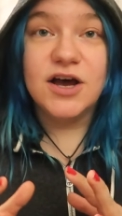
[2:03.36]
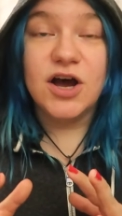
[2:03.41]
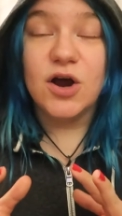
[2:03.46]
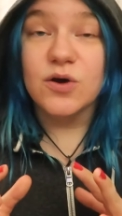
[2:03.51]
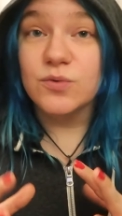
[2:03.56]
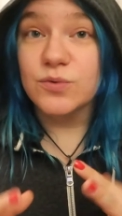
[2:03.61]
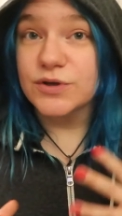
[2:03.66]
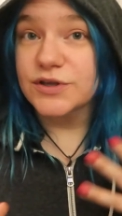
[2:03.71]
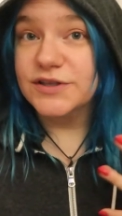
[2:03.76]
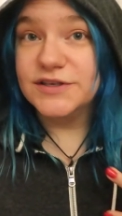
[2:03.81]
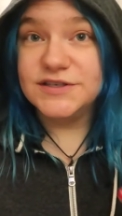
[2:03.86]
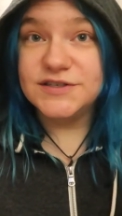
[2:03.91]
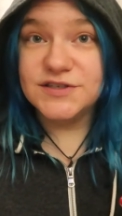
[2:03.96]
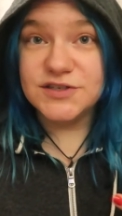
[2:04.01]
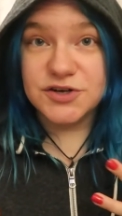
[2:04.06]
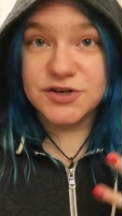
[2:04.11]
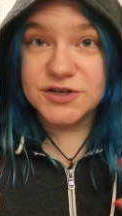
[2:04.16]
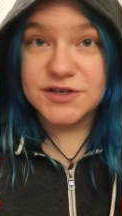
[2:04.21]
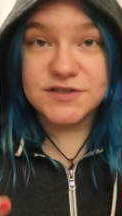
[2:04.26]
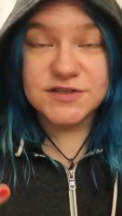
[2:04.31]
a really
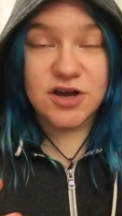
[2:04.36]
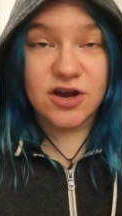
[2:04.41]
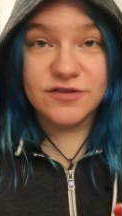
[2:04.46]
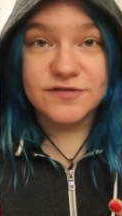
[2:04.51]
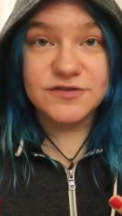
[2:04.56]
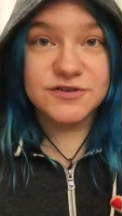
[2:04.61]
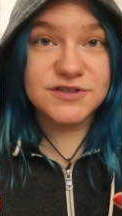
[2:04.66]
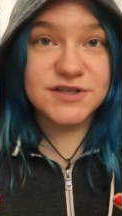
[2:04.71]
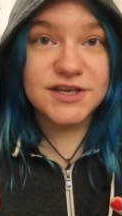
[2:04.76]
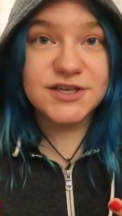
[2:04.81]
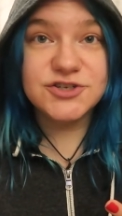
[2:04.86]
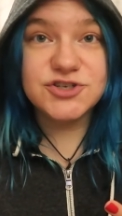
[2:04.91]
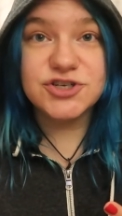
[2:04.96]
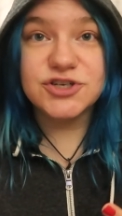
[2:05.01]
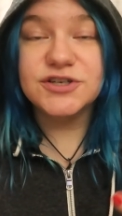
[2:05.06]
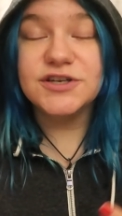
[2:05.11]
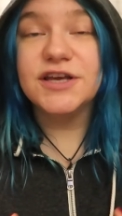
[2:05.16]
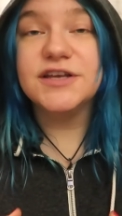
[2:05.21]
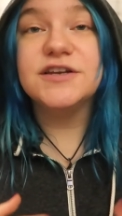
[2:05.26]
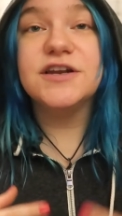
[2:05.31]
serious
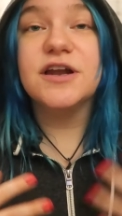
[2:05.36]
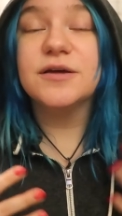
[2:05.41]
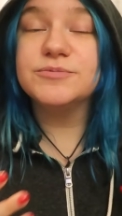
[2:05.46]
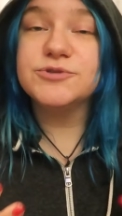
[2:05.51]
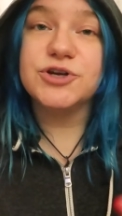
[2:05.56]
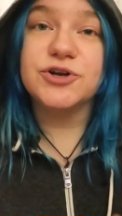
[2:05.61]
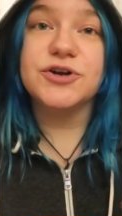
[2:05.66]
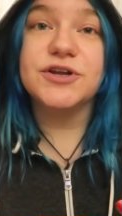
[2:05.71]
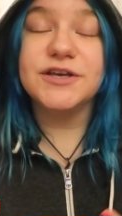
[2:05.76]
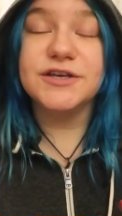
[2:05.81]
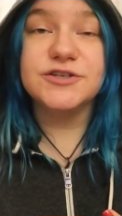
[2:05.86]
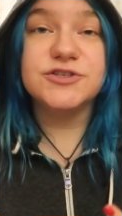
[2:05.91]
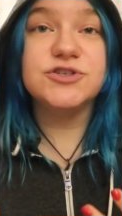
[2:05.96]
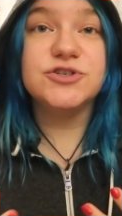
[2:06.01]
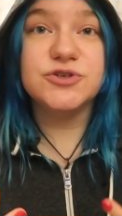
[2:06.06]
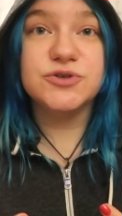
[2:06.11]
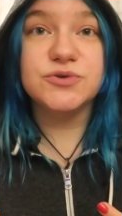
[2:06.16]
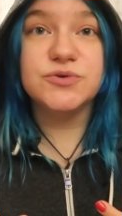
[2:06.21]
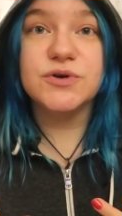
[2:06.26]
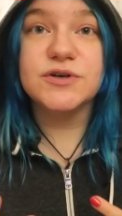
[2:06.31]
confrontation ended up turning
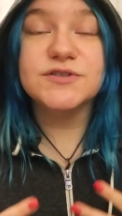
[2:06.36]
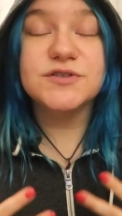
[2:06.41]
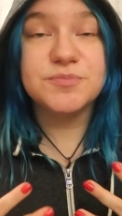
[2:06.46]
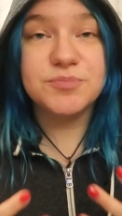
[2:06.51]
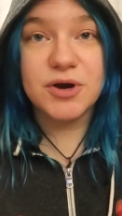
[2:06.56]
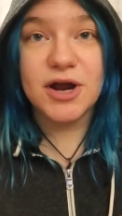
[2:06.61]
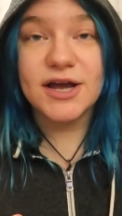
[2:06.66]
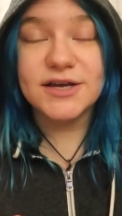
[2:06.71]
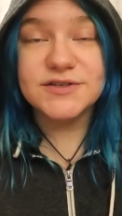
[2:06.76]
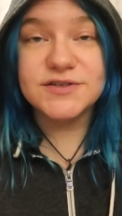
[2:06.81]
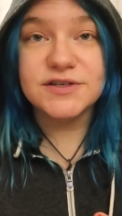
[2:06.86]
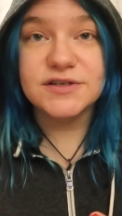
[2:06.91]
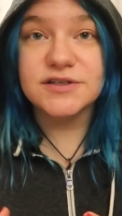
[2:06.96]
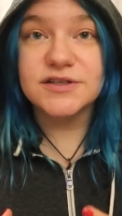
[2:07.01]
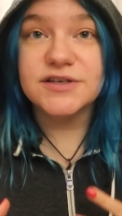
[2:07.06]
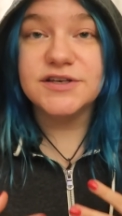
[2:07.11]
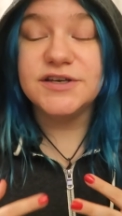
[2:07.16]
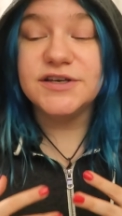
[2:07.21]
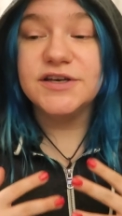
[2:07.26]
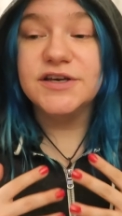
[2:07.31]
into a
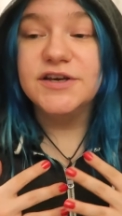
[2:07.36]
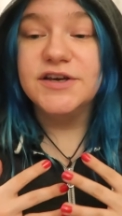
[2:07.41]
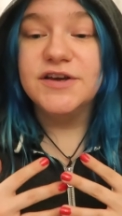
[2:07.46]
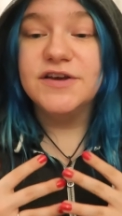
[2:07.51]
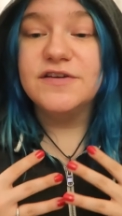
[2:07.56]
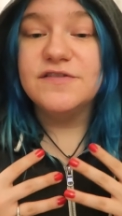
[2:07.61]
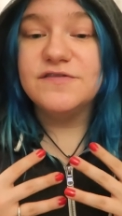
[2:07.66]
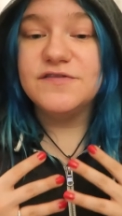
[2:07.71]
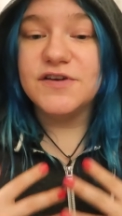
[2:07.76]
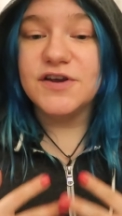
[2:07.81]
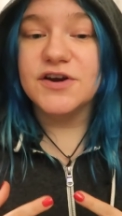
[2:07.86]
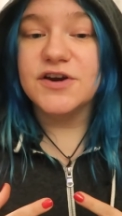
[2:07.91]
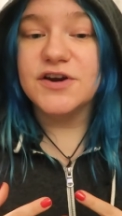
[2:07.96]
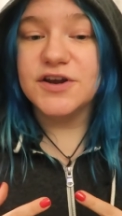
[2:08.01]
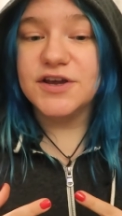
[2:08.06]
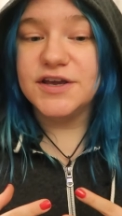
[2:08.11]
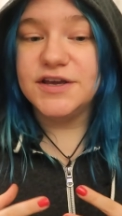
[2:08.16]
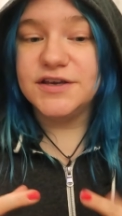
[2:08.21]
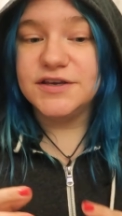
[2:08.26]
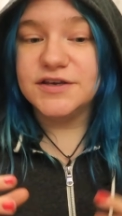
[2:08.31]
surprisingly
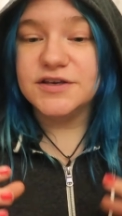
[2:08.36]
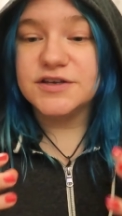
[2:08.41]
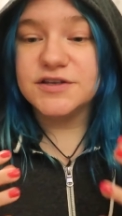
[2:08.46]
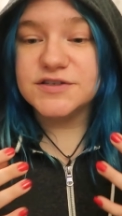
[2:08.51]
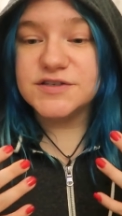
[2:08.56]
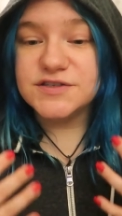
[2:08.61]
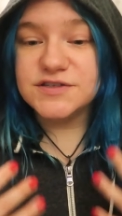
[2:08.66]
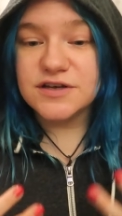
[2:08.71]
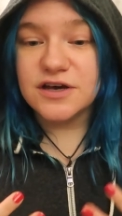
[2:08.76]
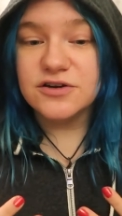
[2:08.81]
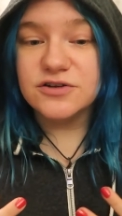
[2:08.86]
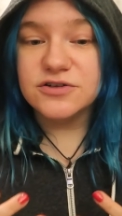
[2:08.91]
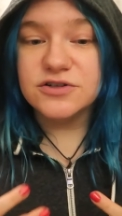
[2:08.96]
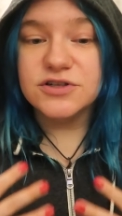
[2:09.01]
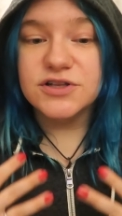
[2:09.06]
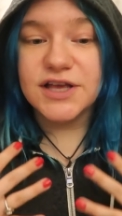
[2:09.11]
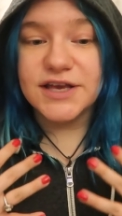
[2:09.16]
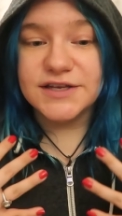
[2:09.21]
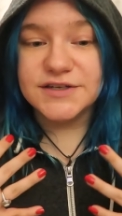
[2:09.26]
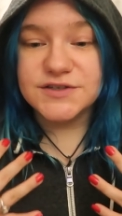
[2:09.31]
very
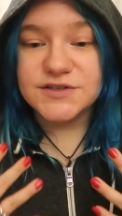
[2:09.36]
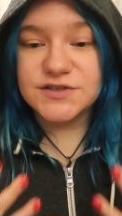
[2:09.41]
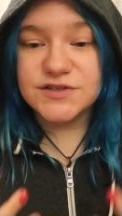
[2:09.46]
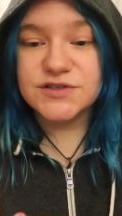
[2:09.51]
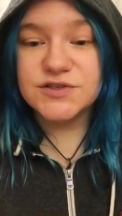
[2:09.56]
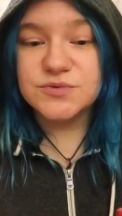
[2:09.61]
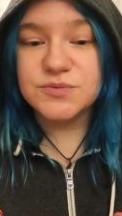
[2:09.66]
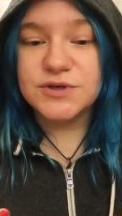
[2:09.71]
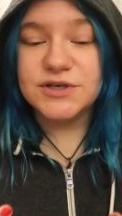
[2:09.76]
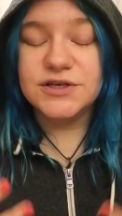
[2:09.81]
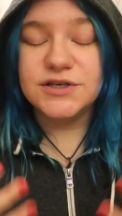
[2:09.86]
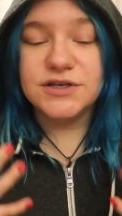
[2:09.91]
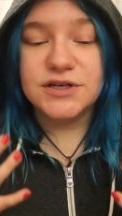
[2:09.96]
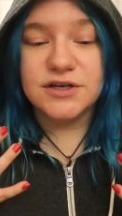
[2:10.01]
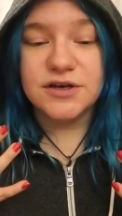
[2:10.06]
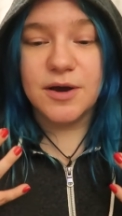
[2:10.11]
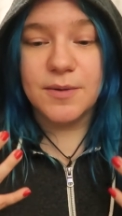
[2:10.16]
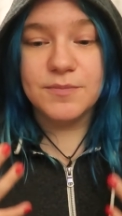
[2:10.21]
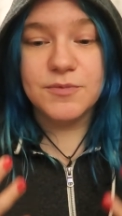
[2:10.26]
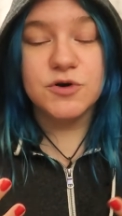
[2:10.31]
subtle and sweet
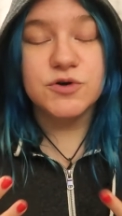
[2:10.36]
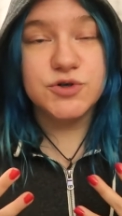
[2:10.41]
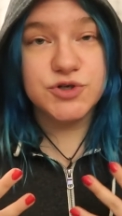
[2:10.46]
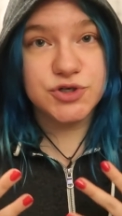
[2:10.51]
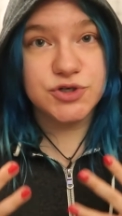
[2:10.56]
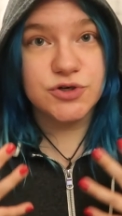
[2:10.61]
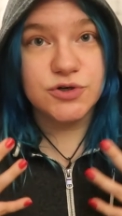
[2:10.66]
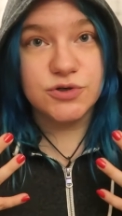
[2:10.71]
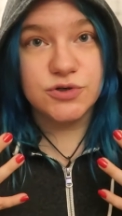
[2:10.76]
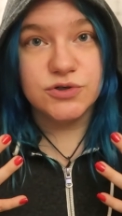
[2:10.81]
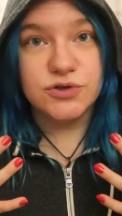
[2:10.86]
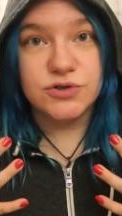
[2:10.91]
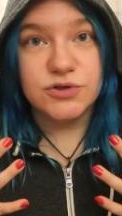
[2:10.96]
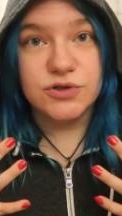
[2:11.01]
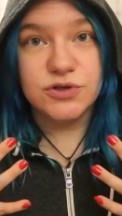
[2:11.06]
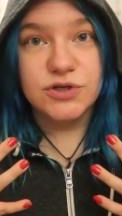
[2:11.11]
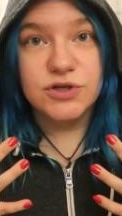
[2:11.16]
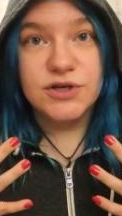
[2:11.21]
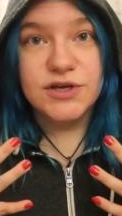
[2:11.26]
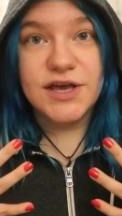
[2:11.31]

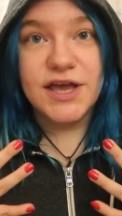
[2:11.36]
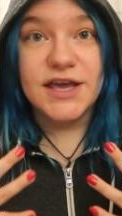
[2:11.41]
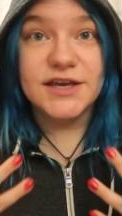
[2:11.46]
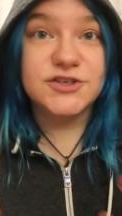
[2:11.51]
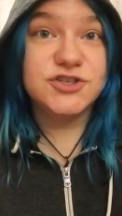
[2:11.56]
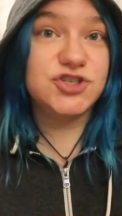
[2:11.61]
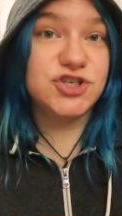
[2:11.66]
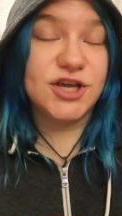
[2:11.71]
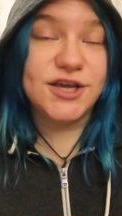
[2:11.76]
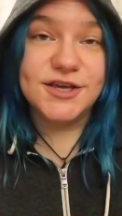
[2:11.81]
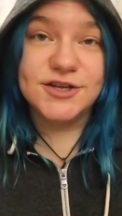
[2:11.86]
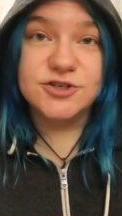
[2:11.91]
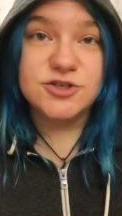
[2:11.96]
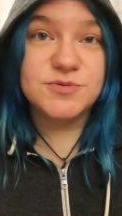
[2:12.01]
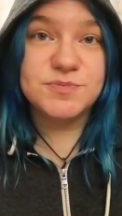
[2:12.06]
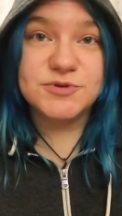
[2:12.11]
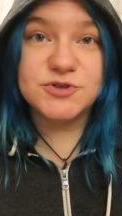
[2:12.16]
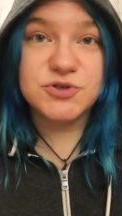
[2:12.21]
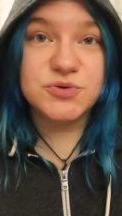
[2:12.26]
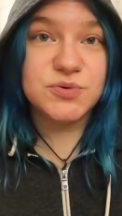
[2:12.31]
emotional exchange
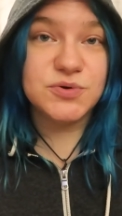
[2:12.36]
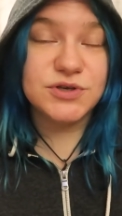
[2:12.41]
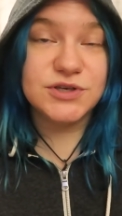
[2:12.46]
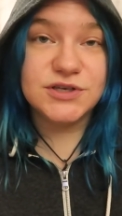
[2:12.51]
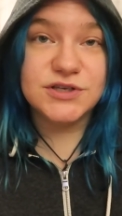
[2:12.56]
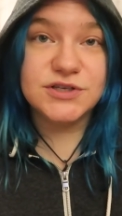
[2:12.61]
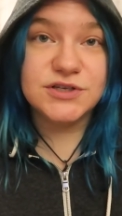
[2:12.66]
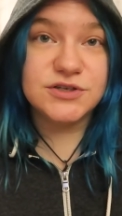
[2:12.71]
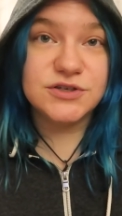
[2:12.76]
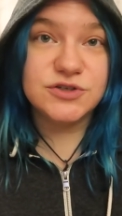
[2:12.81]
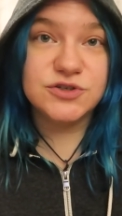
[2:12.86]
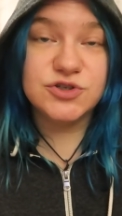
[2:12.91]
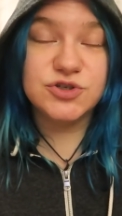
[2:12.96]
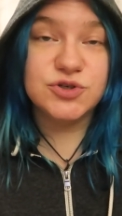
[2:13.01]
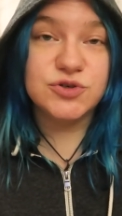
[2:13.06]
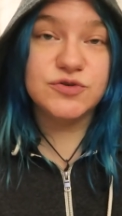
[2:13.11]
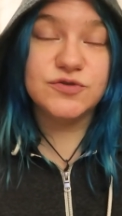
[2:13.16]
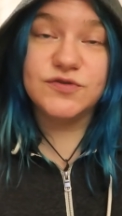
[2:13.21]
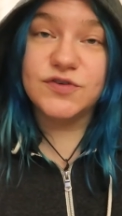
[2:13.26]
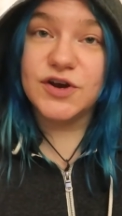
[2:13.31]
between
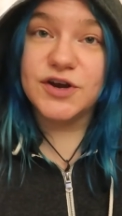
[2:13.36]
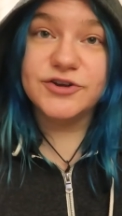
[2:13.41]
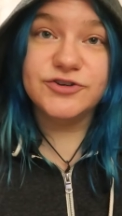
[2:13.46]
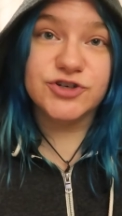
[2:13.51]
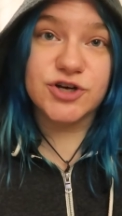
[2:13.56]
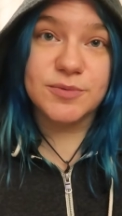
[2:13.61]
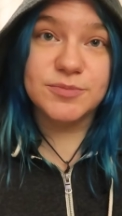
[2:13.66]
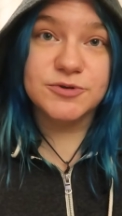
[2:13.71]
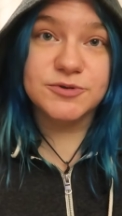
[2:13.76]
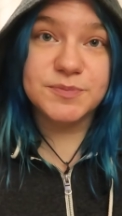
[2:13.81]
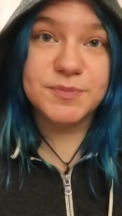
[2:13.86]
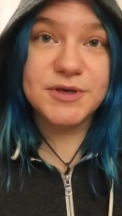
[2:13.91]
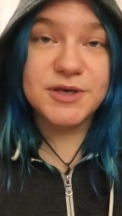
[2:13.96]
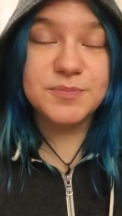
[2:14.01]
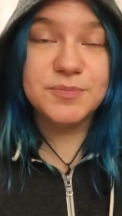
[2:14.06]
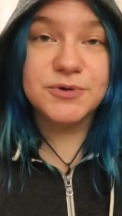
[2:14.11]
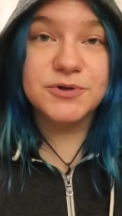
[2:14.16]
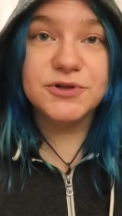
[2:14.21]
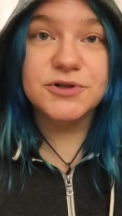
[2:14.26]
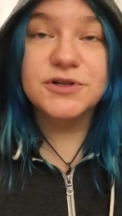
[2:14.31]
two very troubled
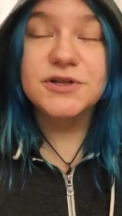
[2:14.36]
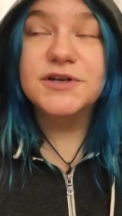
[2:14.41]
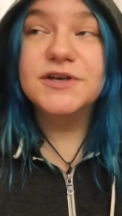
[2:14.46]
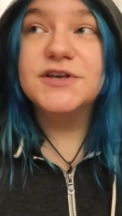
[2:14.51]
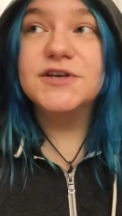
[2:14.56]
people.